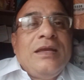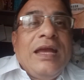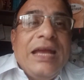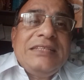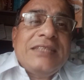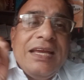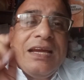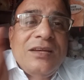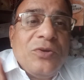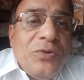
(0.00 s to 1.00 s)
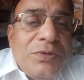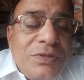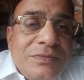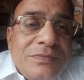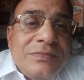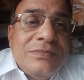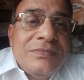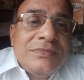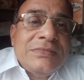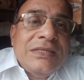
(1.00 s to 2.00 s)
Hence, I conclude
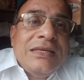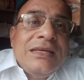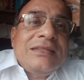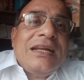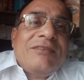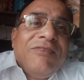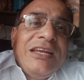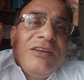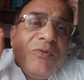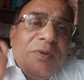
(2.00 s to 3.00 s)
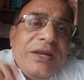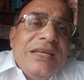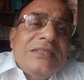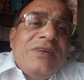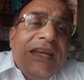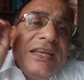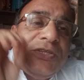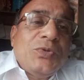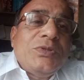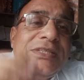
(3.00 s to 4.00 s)
that when nobody is wearing
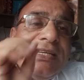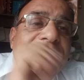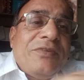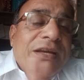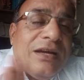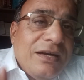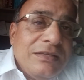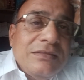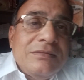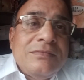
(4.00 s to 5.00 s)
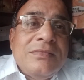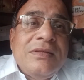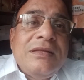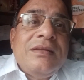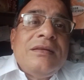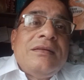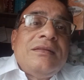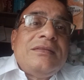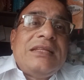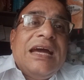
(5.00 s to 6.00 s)
shoes in Africa,
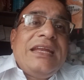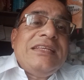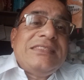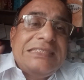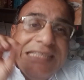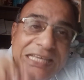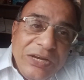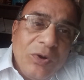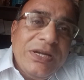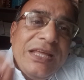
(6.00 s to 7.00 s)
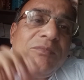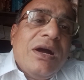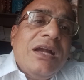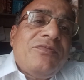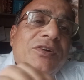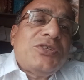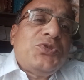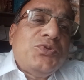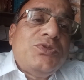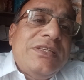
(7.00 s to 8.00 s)
there is zero demand for
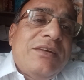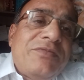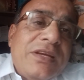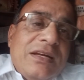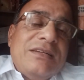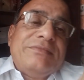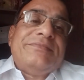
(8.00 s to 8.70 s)
shoes in Africa.